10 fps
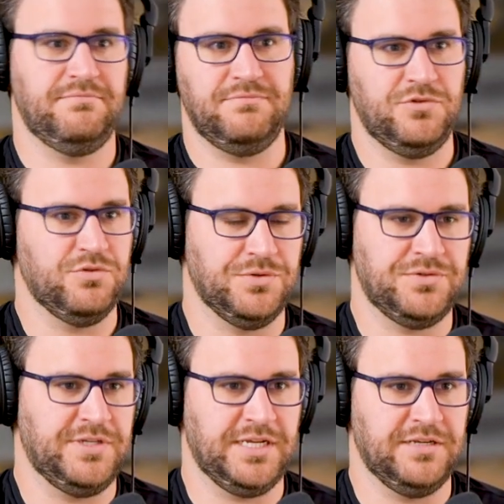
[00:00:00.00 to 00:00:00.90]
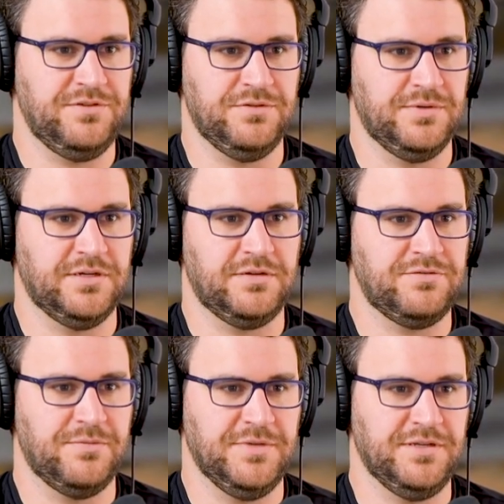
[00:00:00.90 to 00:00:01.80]
gross ticket, if you will,
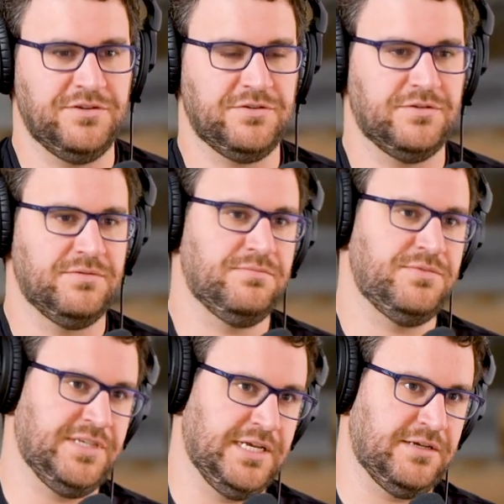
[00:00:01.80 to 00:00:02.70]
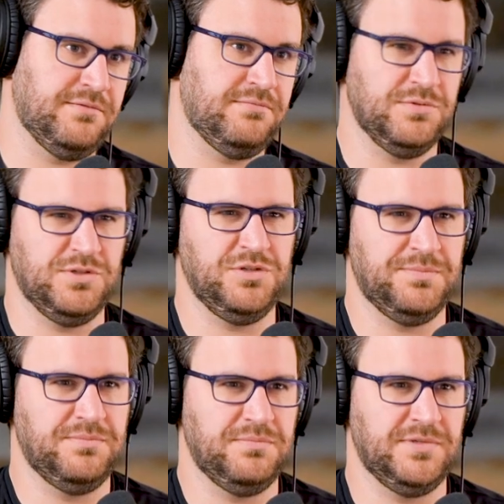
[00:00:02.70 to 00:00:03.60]
from the initial sell. Would you
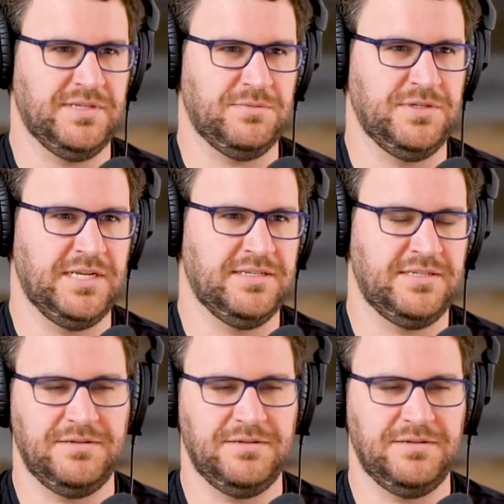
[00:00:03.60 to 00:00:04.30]
is yep. that what you kind of see?